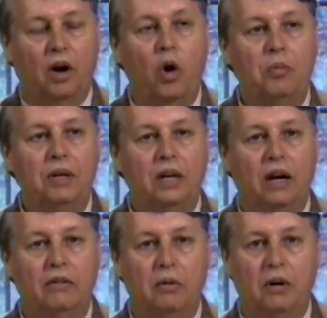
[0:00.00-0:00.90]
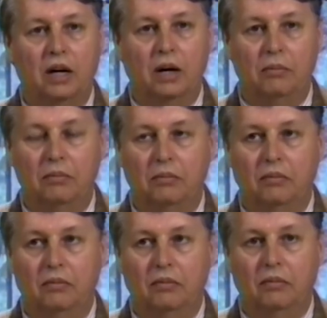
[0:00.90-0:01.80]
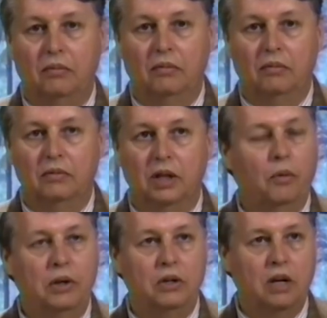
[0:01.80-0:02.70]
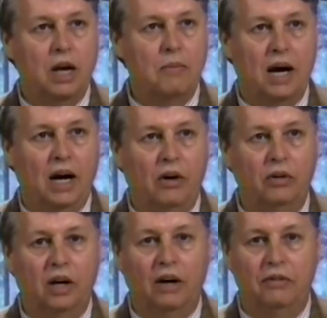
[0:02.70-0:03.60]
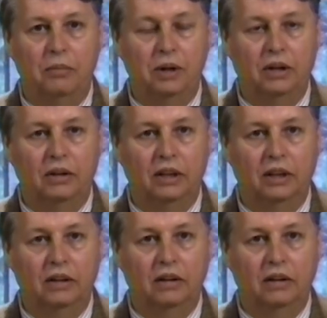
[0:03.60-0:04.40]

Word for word: opened everyone up, that when you came out of the building,